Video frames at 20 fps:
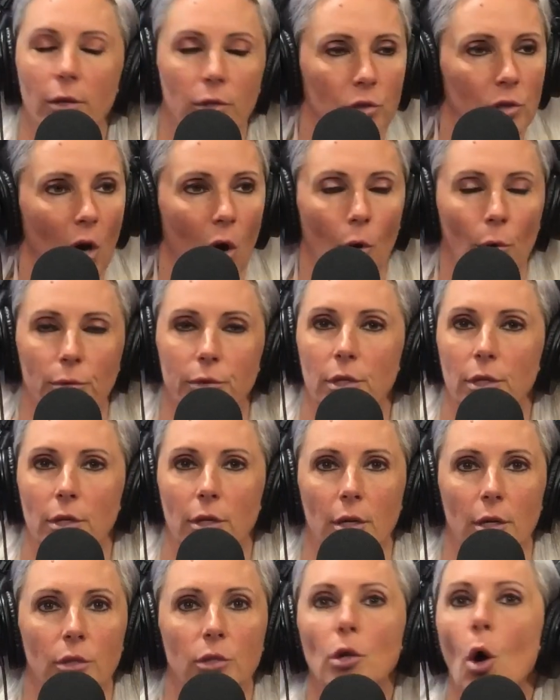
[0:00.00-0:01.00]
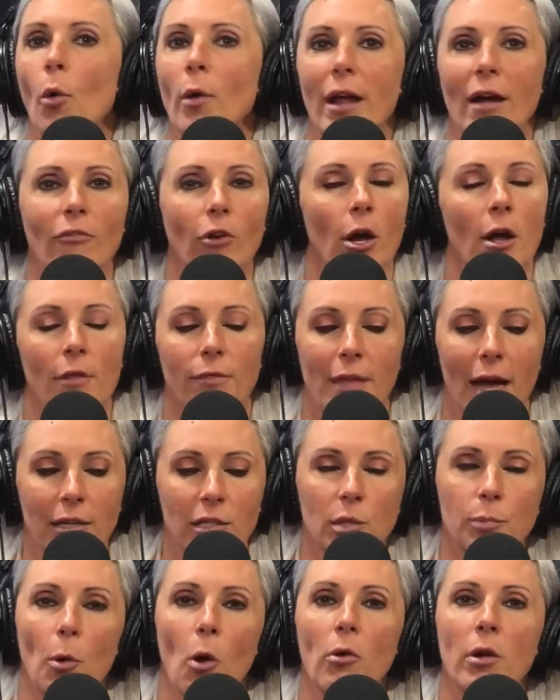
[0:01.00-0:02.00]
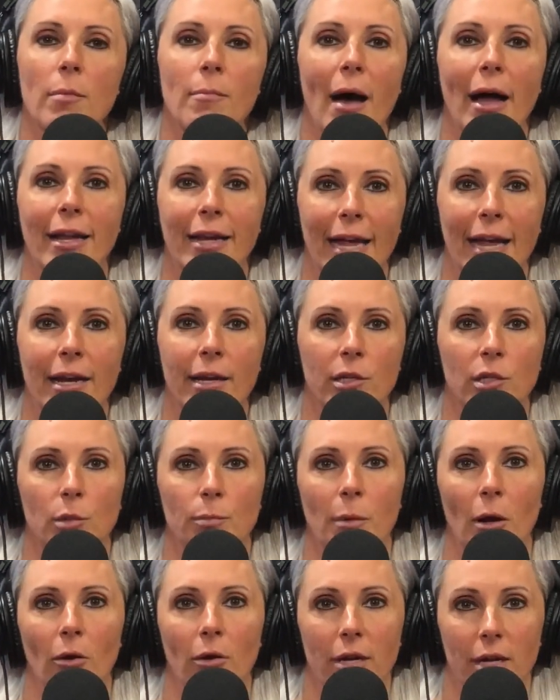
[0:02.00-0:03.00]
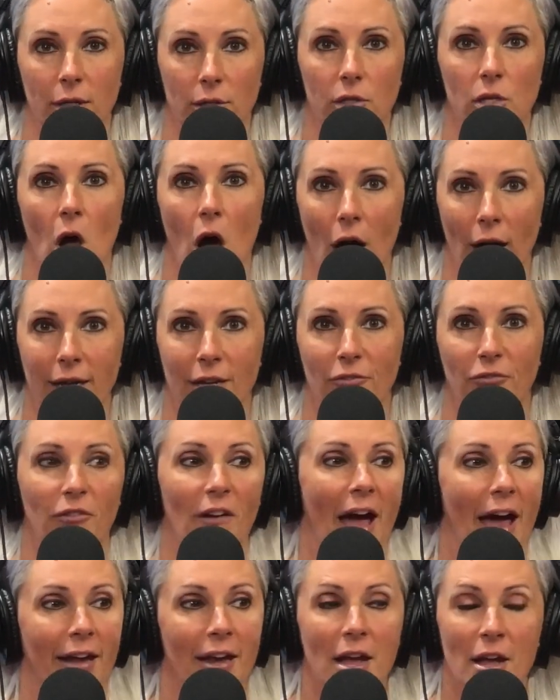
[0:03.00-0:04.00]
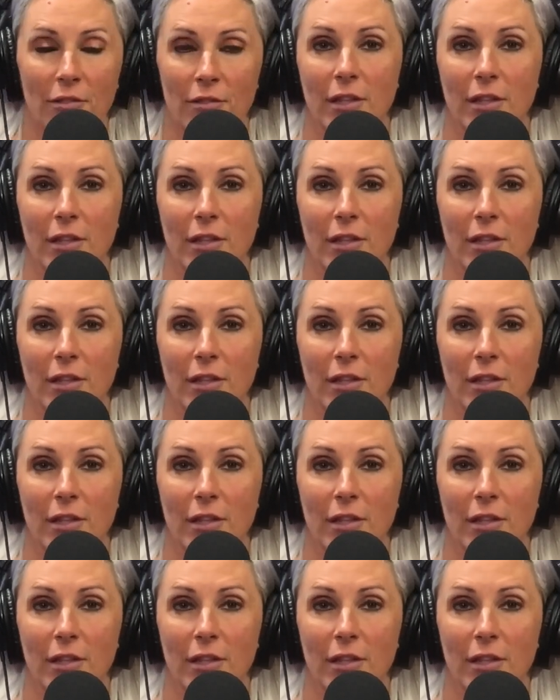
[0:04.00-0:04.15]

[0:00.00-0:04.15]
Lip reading: Don't ever. That's spoken by an inexperienced hockey fan